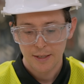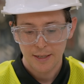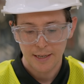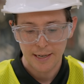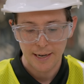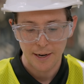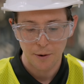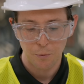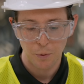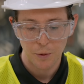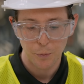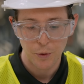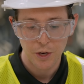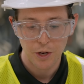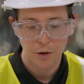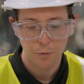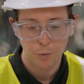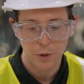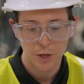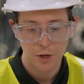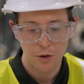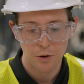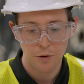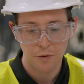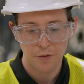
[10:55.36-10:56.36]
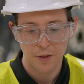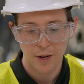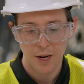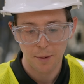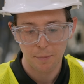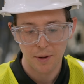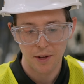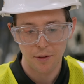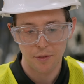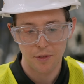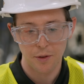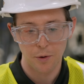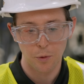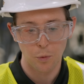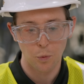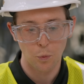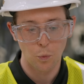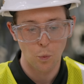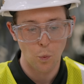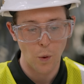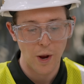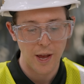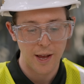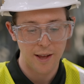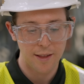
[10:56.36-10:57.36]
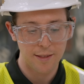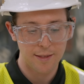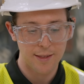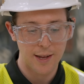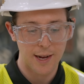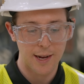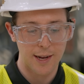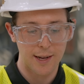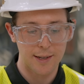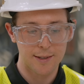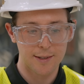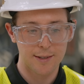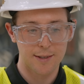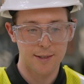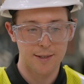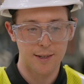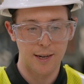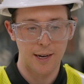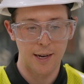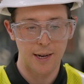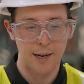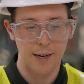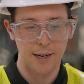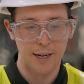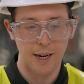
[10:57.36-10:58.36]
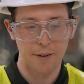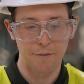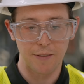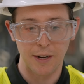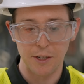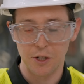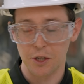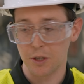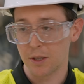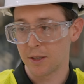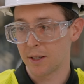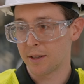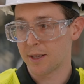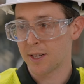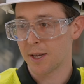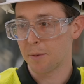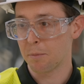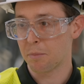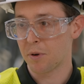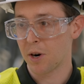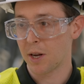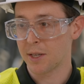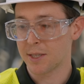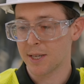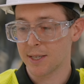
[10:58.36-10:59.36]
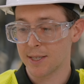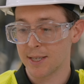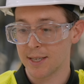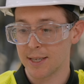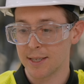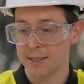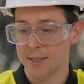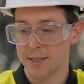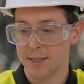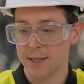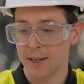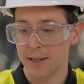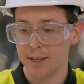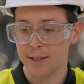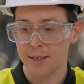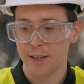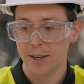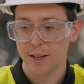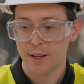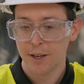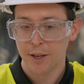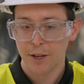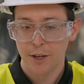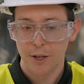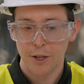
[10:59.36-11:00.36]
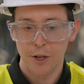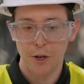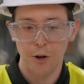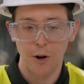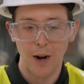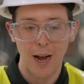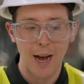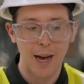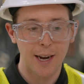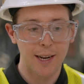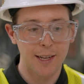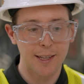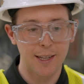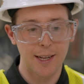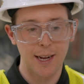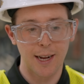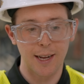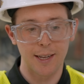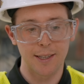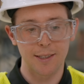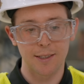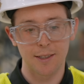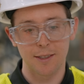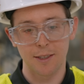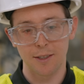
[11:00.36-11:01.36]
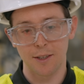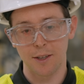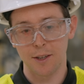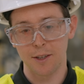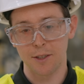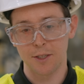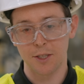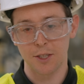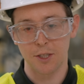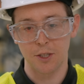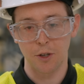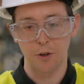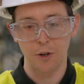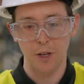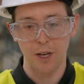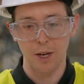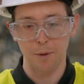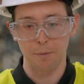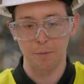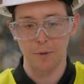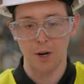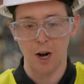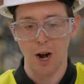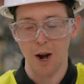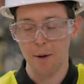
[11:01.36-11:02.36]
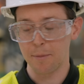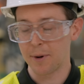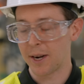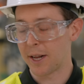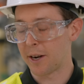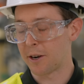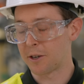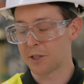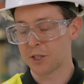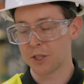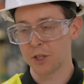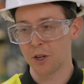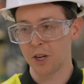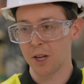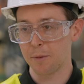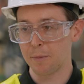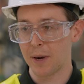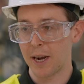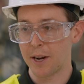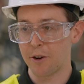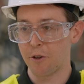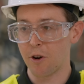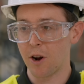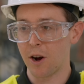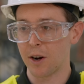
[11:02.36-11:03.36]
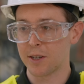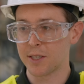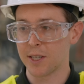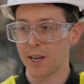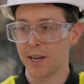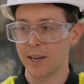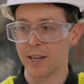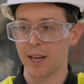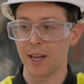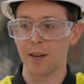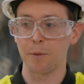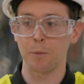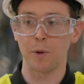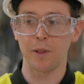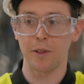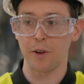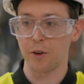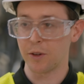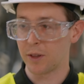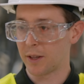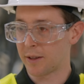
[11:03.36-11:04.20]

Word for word: uh, when, we, when you think about the way that uh, conventional lithium processing is done, you're adding that sodium carbonate or sodium hydroxide in with your